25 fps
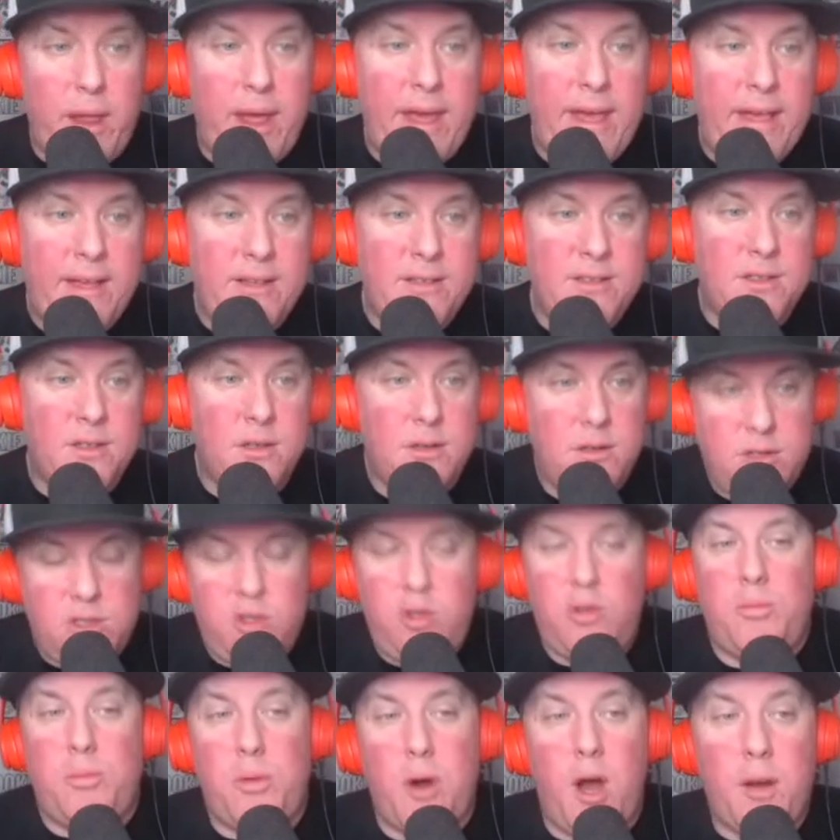plays
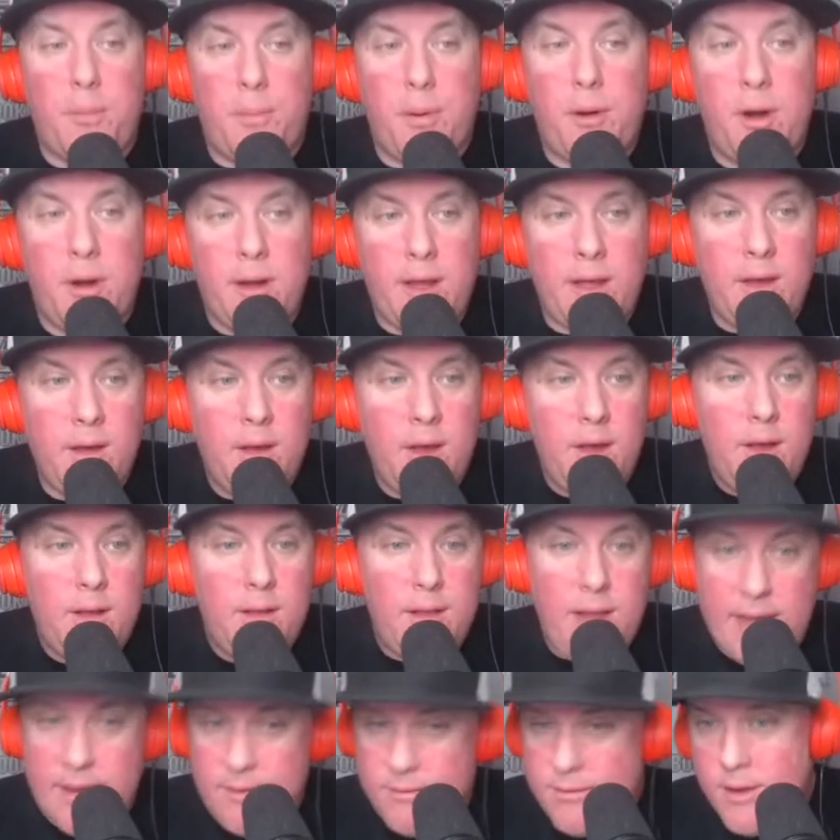to Brock Purdy.
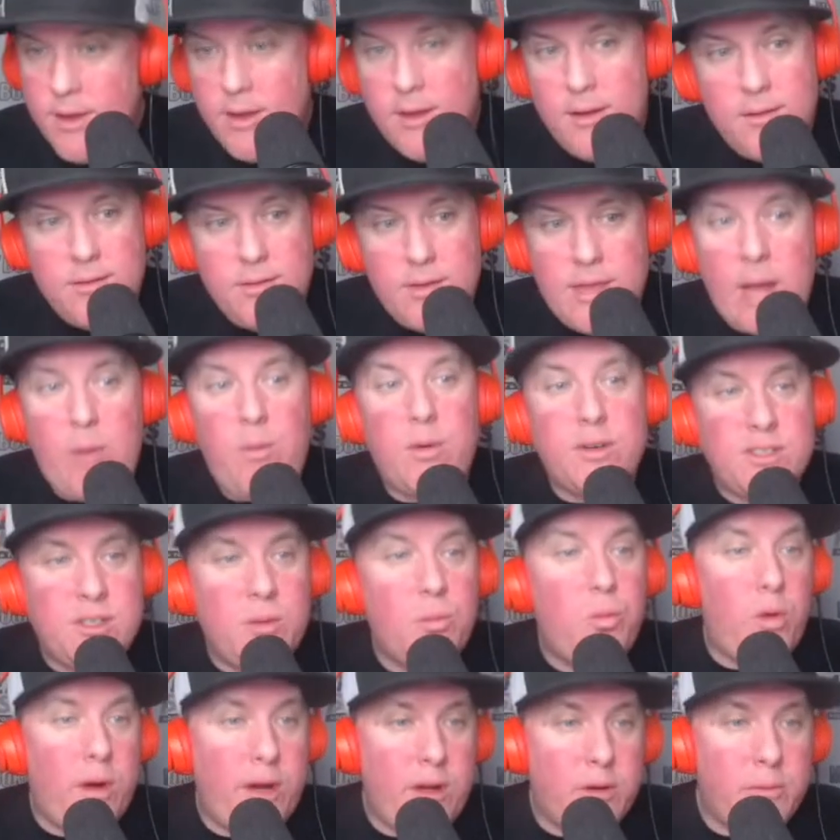Like, they were
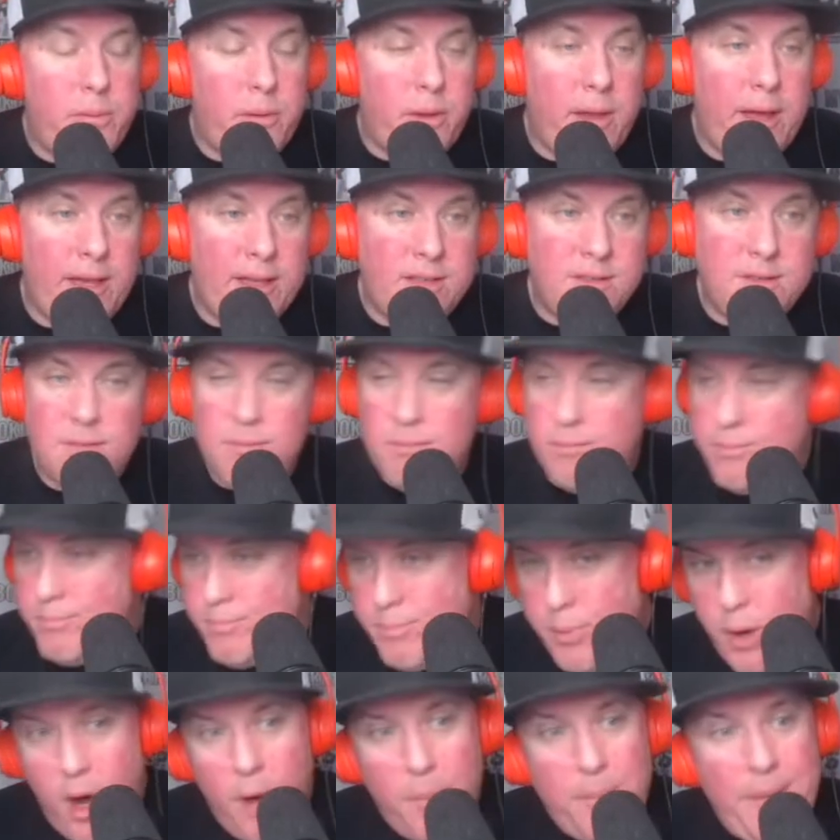some weird plays.
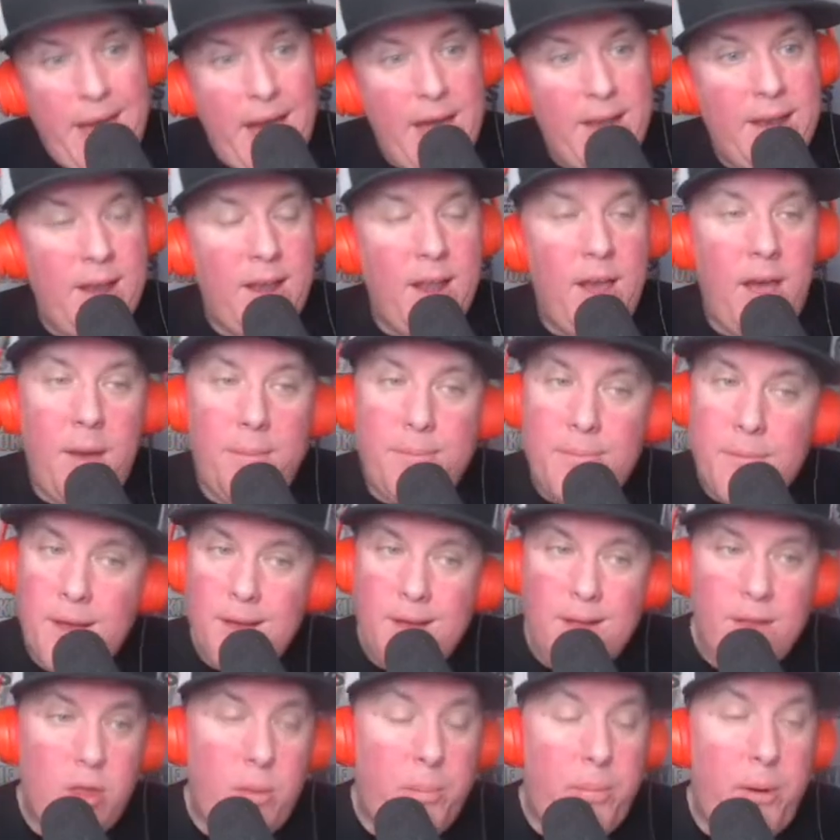Ball batted up.
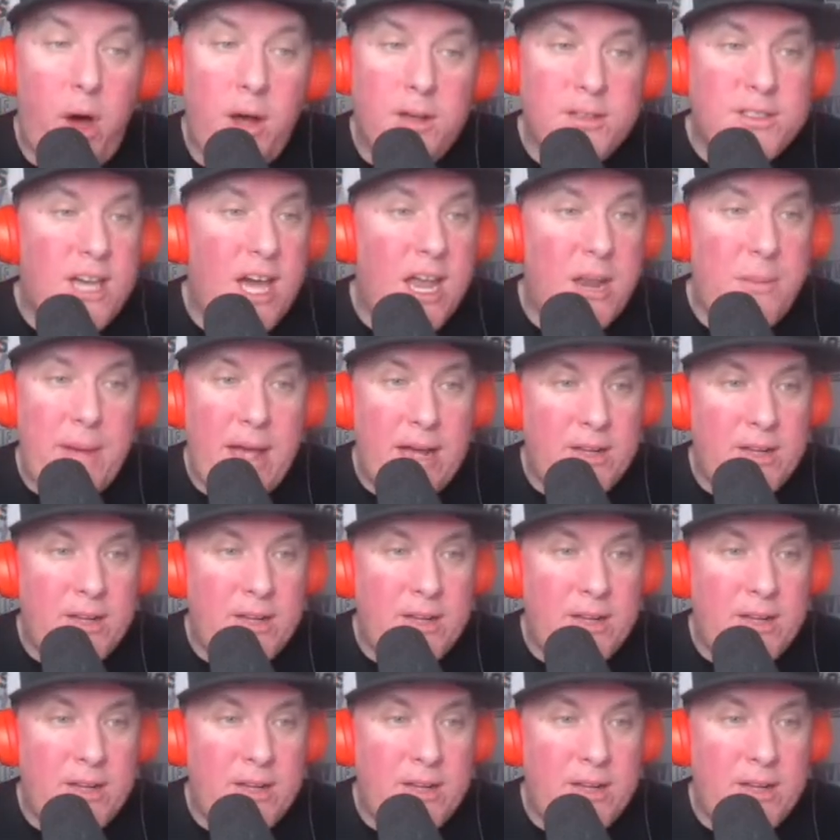The ball's got